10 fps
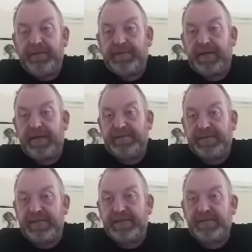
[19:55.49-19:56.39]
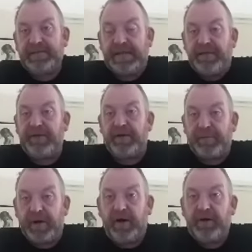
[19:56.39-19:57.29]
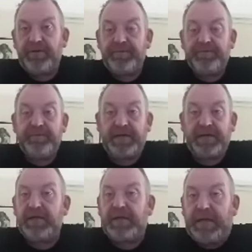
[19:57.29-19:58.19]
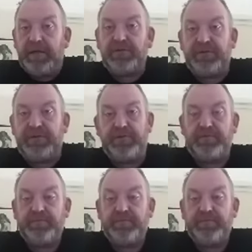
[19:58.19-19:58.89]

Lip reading: citizens living abroad, that includes you.